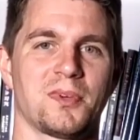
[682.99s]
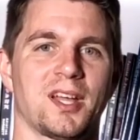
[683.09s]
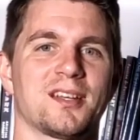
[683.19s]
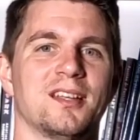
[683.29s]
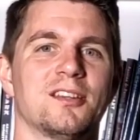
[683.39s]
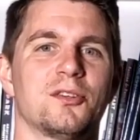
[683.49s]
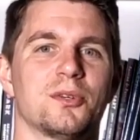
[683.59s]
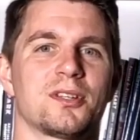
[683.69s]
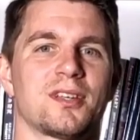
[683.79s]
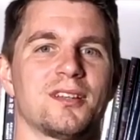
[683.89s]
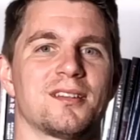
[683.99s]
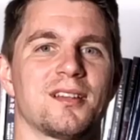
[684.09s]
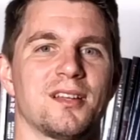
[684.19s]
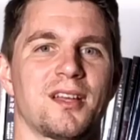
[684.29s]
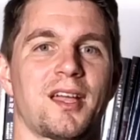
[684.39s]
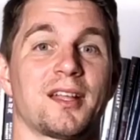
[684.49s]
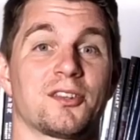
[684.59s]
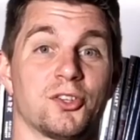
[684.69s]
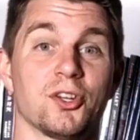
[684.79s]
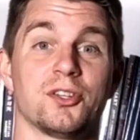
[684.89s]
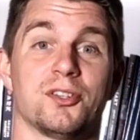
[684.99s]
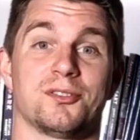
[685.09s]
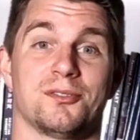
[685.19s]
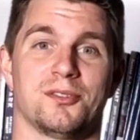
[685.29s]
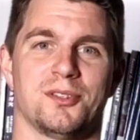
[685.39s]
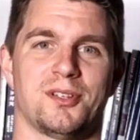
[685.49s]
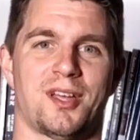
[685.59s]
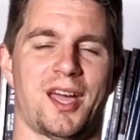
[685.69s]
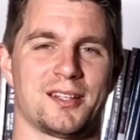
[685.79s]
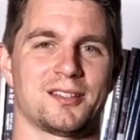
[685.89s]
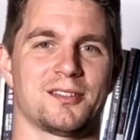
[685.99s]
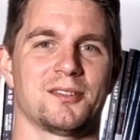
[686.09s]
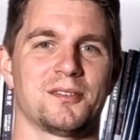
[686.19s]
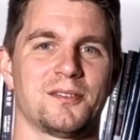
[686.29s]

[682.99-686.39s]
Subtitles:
get into it and get good at it.